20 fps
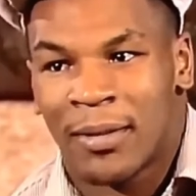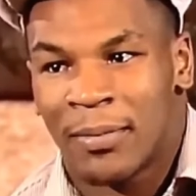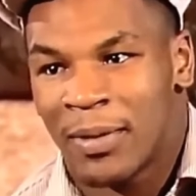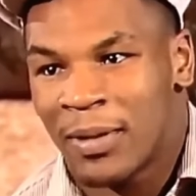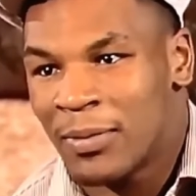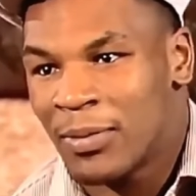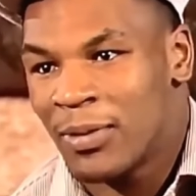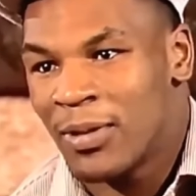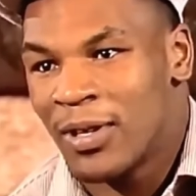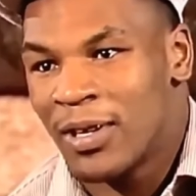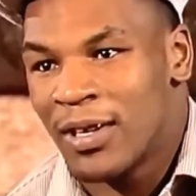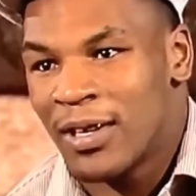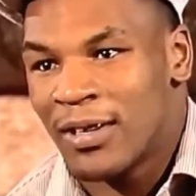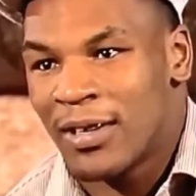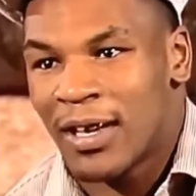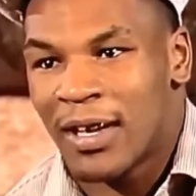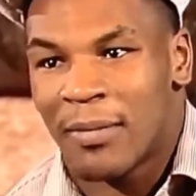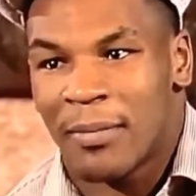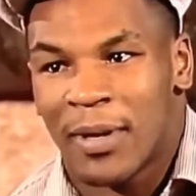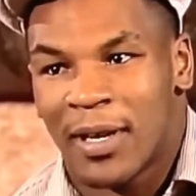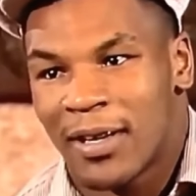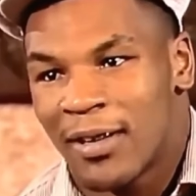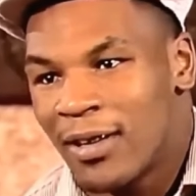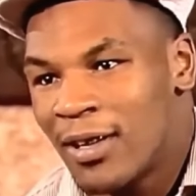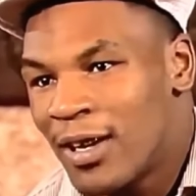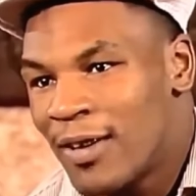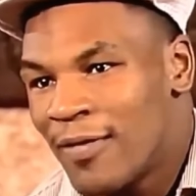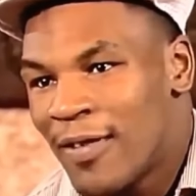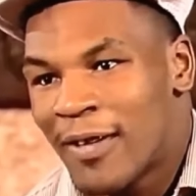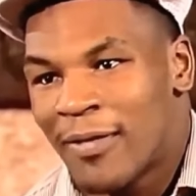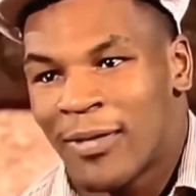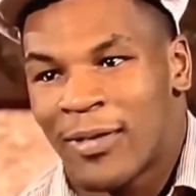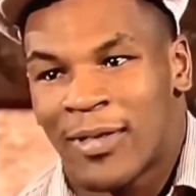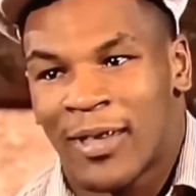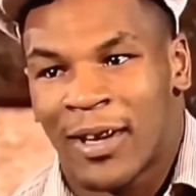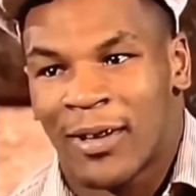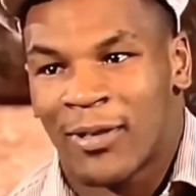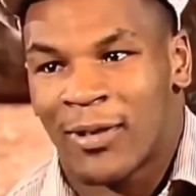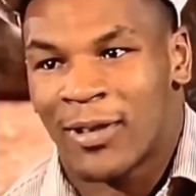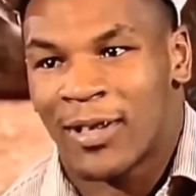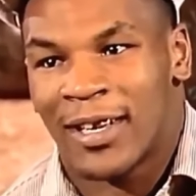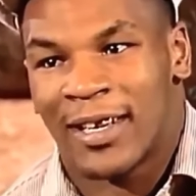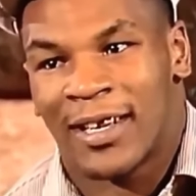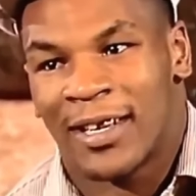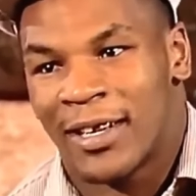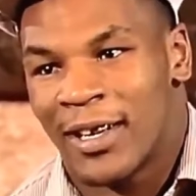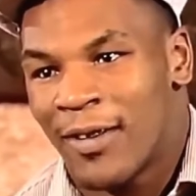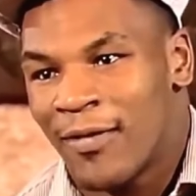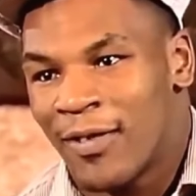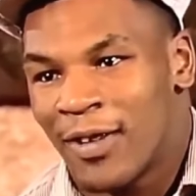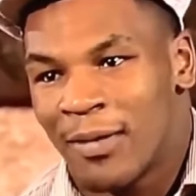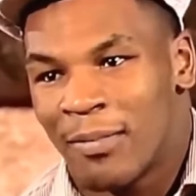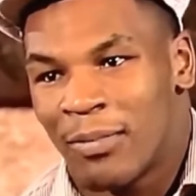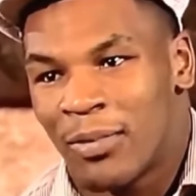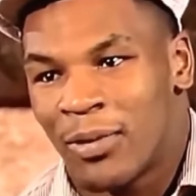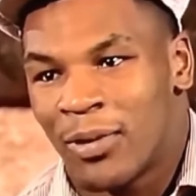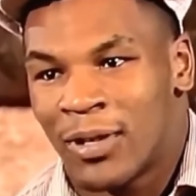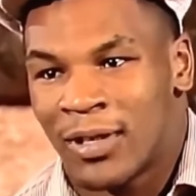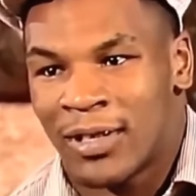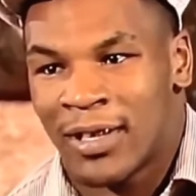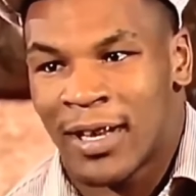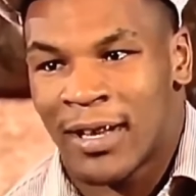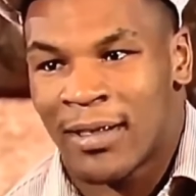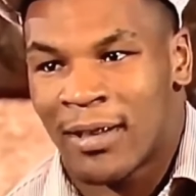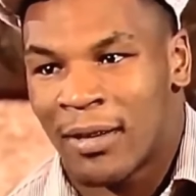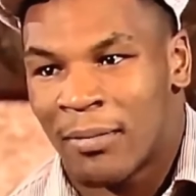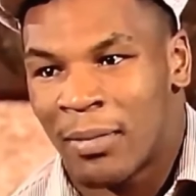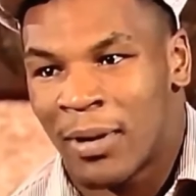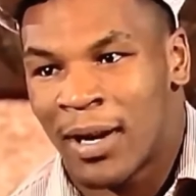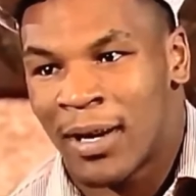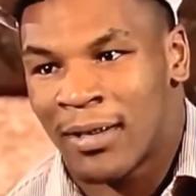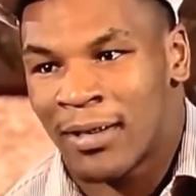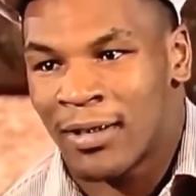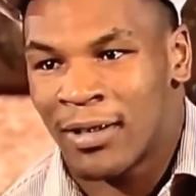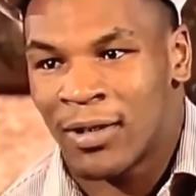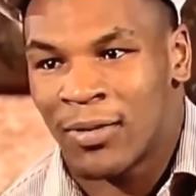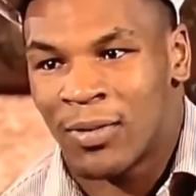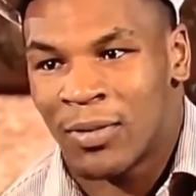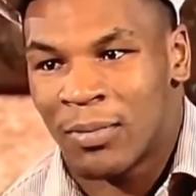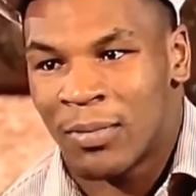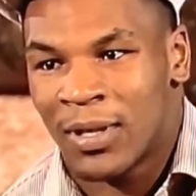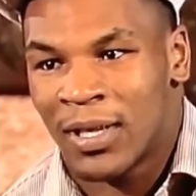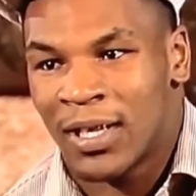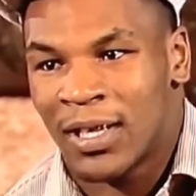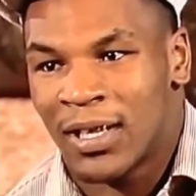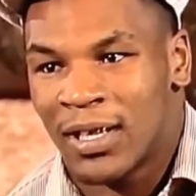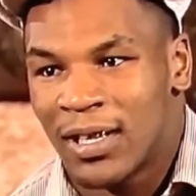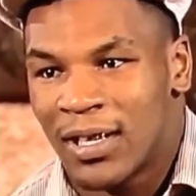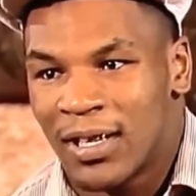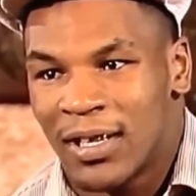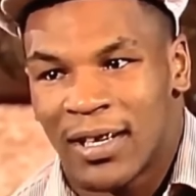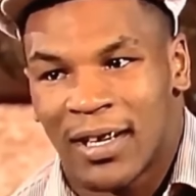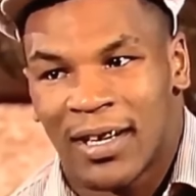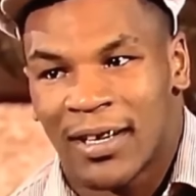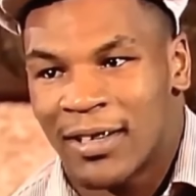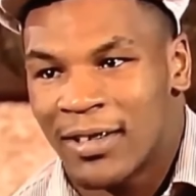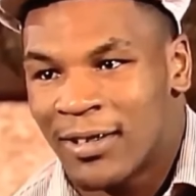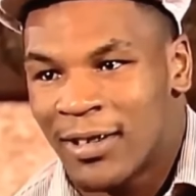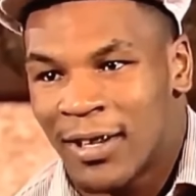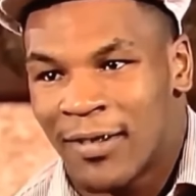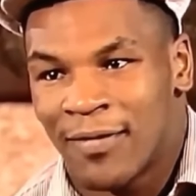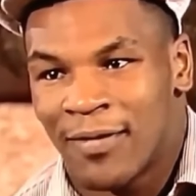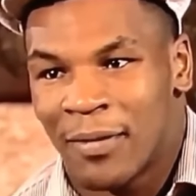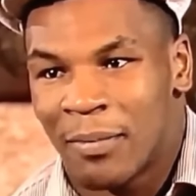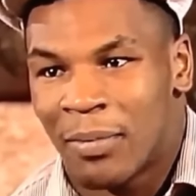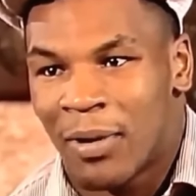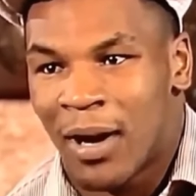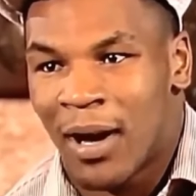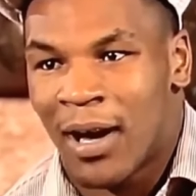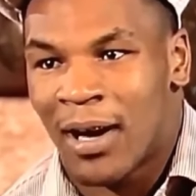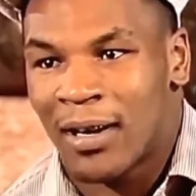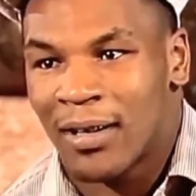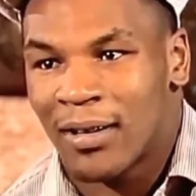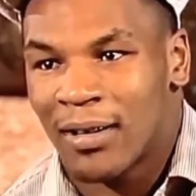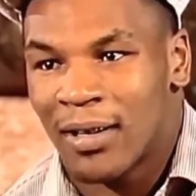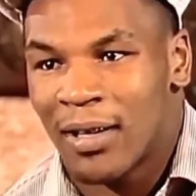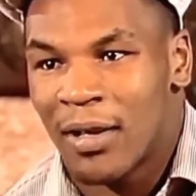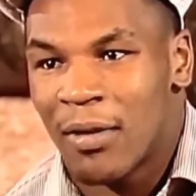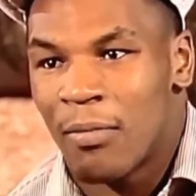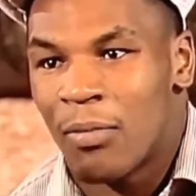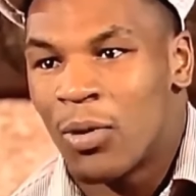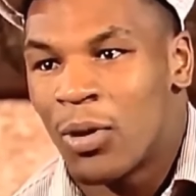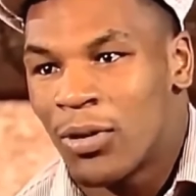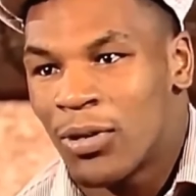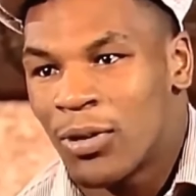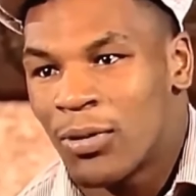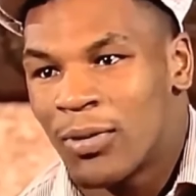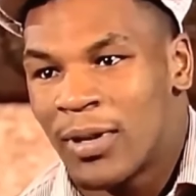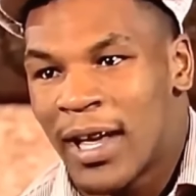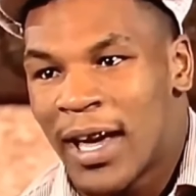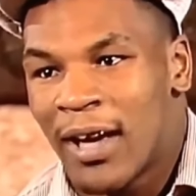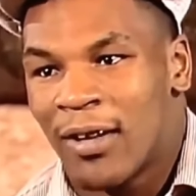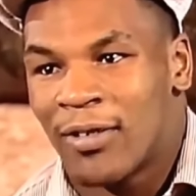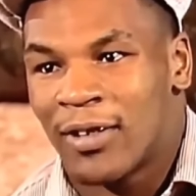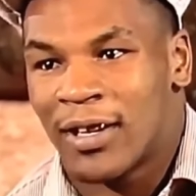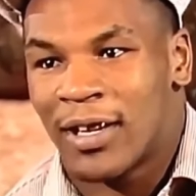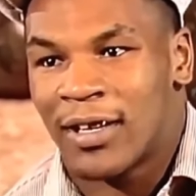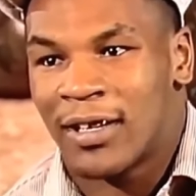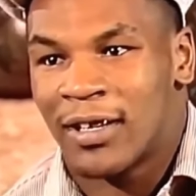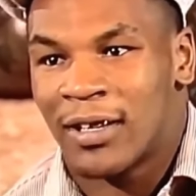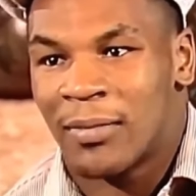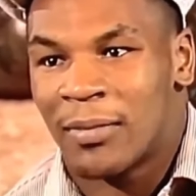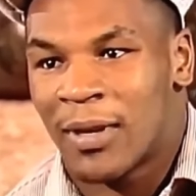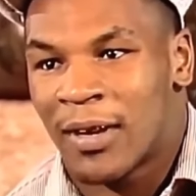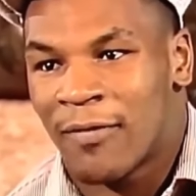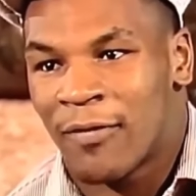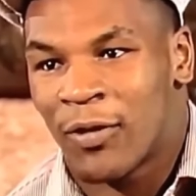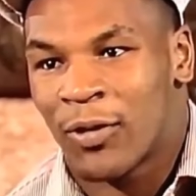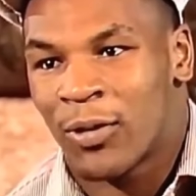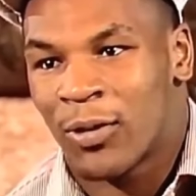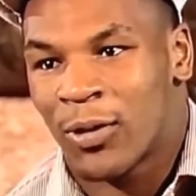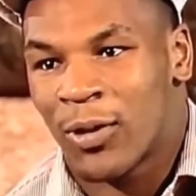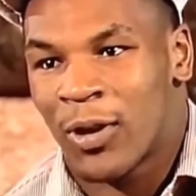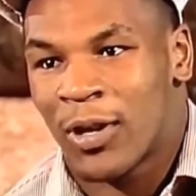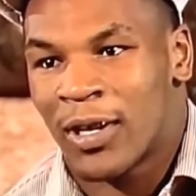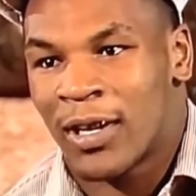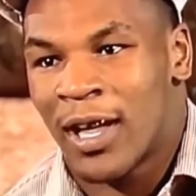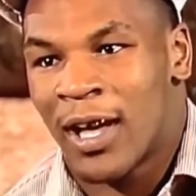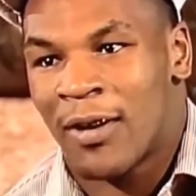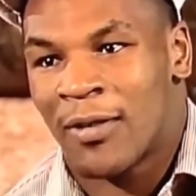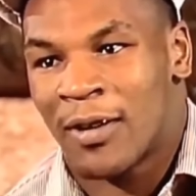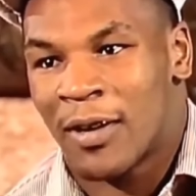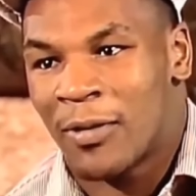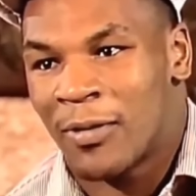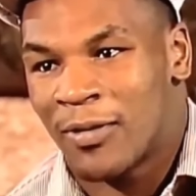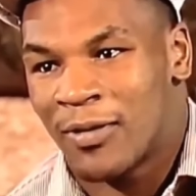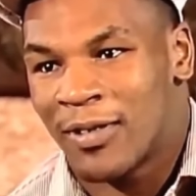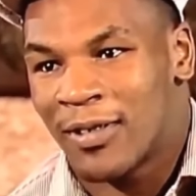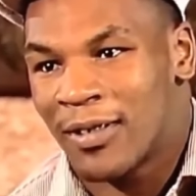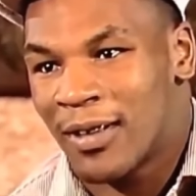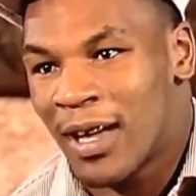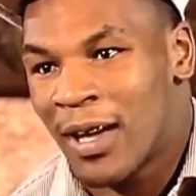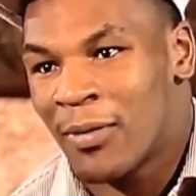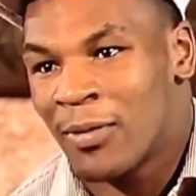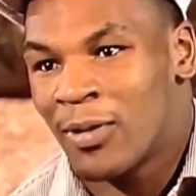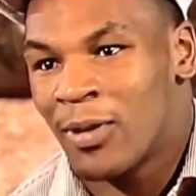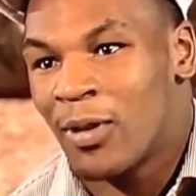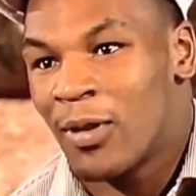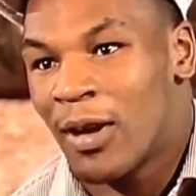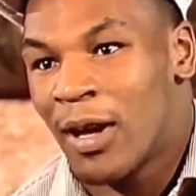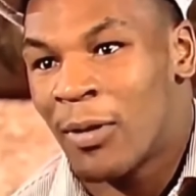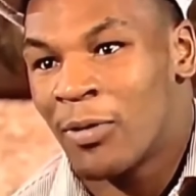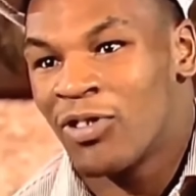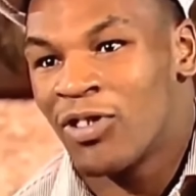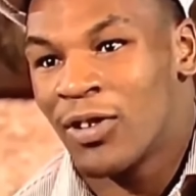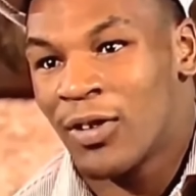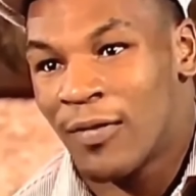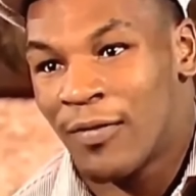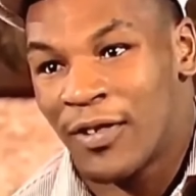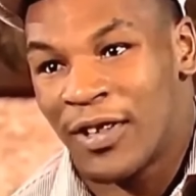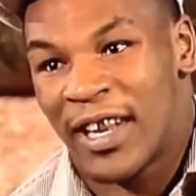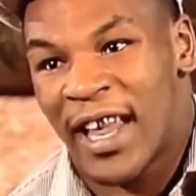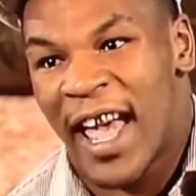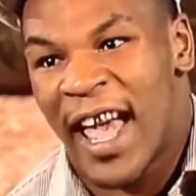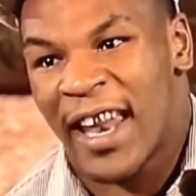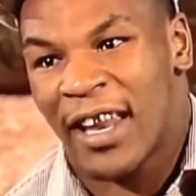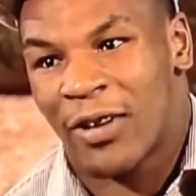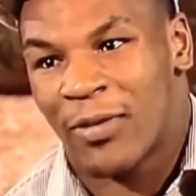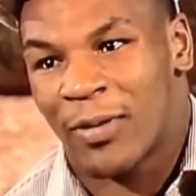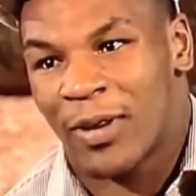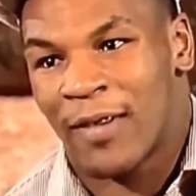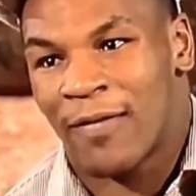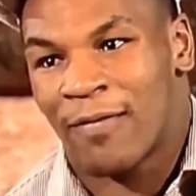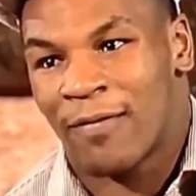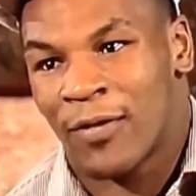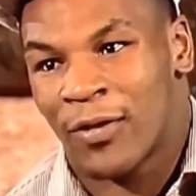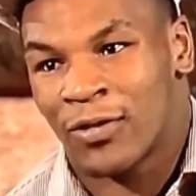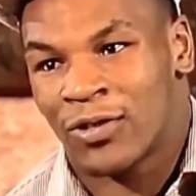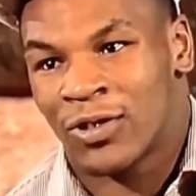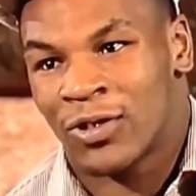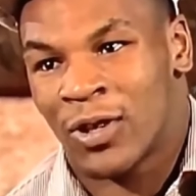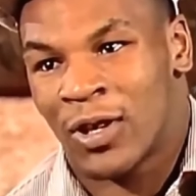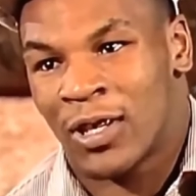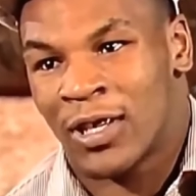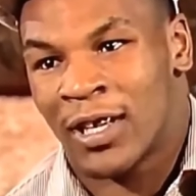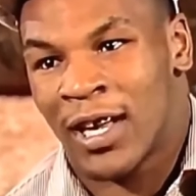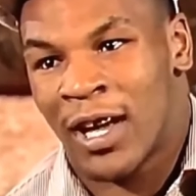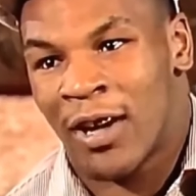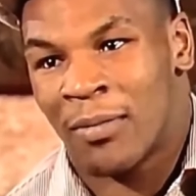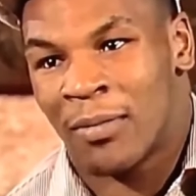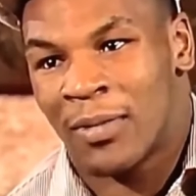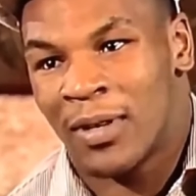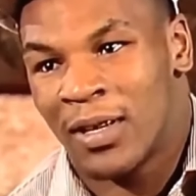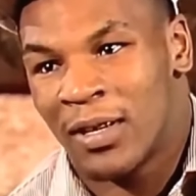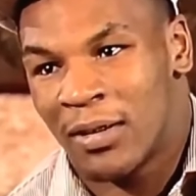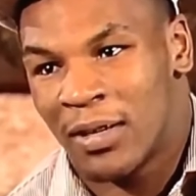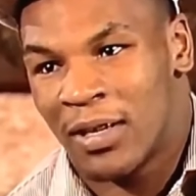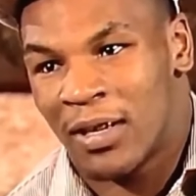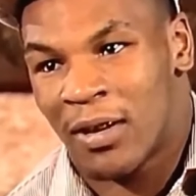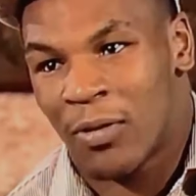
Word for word: Like some people, they can make love, have sex all day, and they never get bored, and that's how boxing is with me. I just love to box, more so now than I did when I first started out. And I was, I was, I was just a fanatic when I first started out.